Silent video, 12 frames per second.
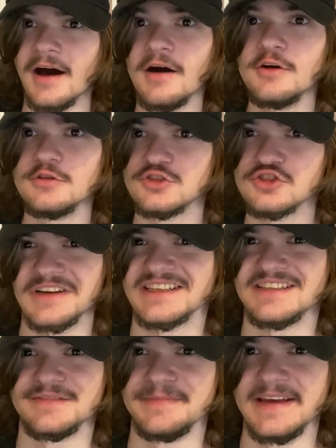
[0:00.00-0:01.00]
Oh,
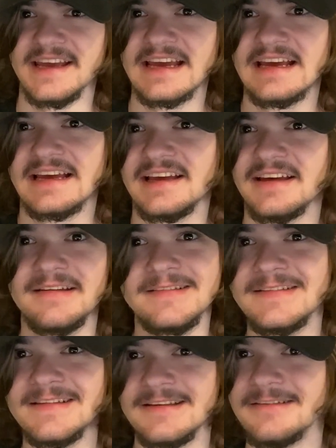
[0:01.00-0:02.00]
trust me.
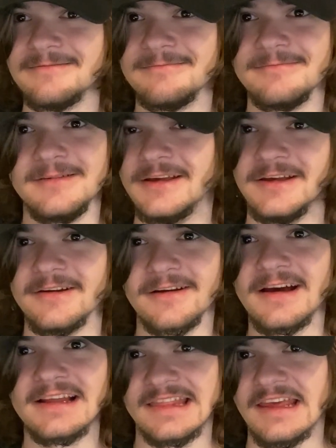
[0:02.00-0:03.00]
You're
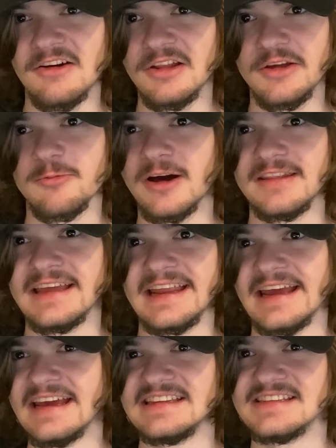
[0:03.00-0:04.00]
not the only one that
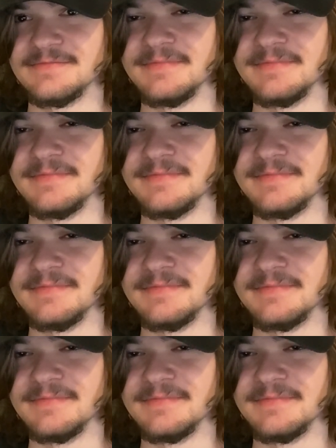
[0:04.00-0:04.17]
hates